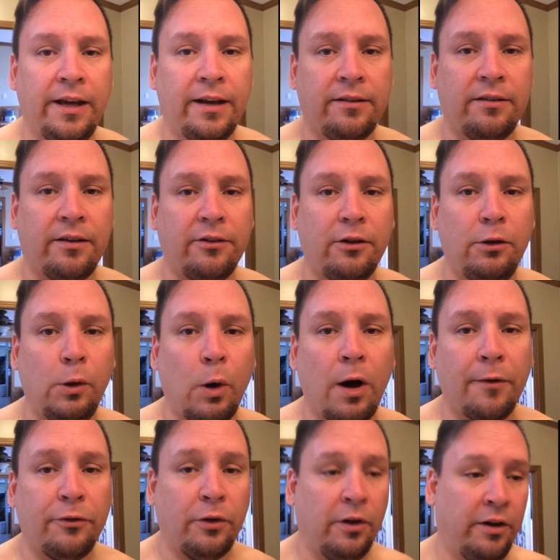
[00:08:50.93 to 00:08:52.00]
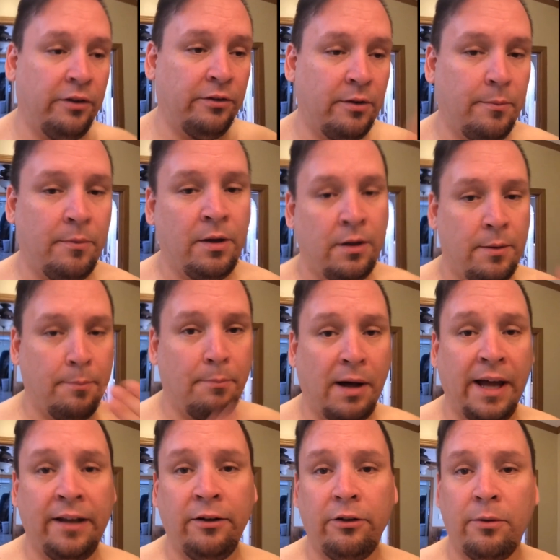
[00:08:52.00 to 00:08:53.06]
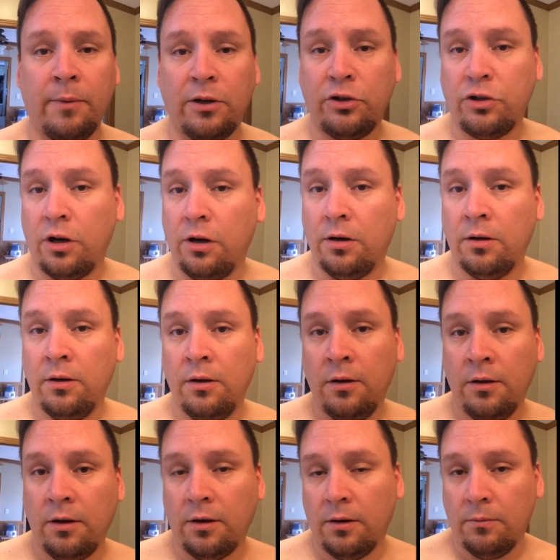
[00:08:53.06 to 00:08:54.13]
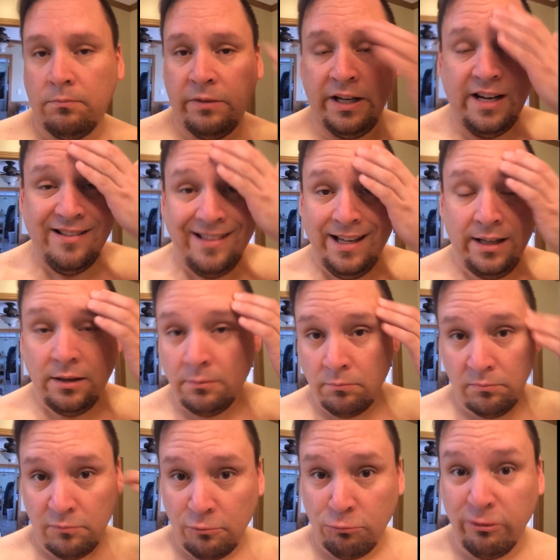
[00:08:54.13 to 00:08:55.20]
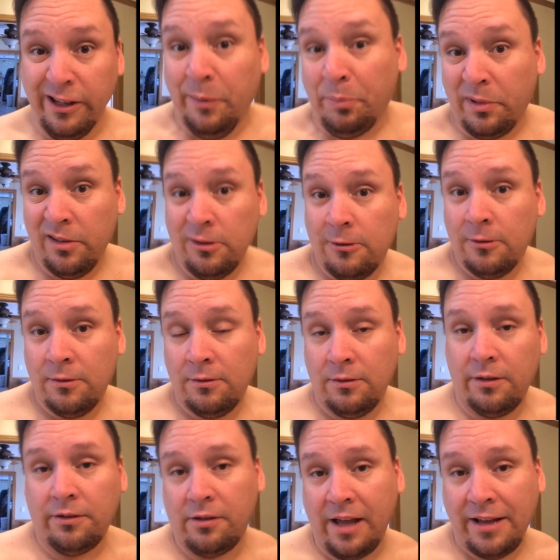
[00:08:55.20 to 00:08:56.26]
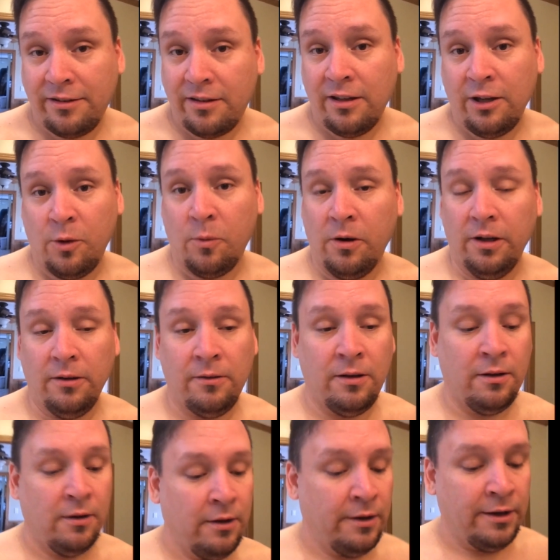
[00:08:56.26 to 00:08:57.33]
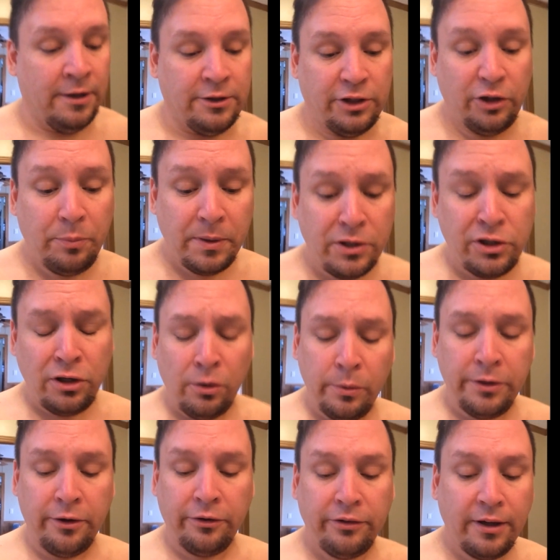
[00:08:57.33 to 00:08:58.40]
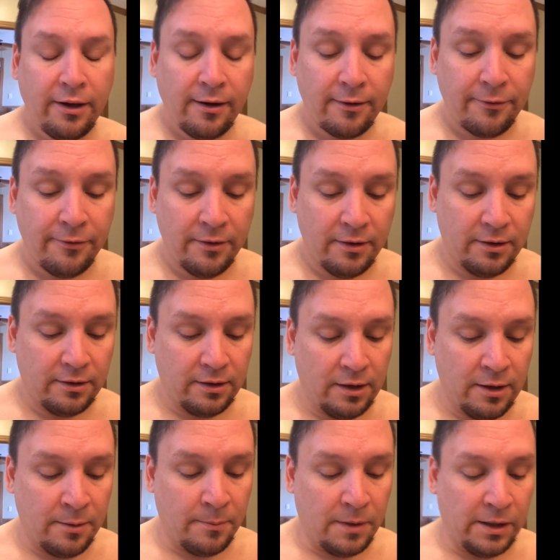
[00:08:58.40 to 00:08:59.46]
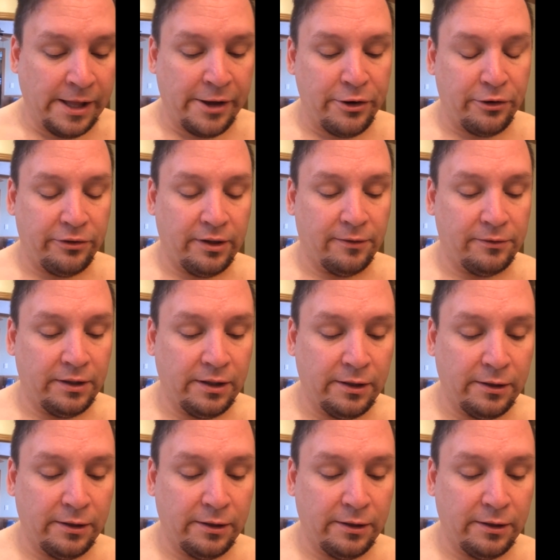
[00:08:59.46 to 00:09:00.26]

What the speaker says: the excess glue off so it doesn't bind to my shirt or anything and rip. It's the last thing you want. Just be gentle with yourself. Allow yourself to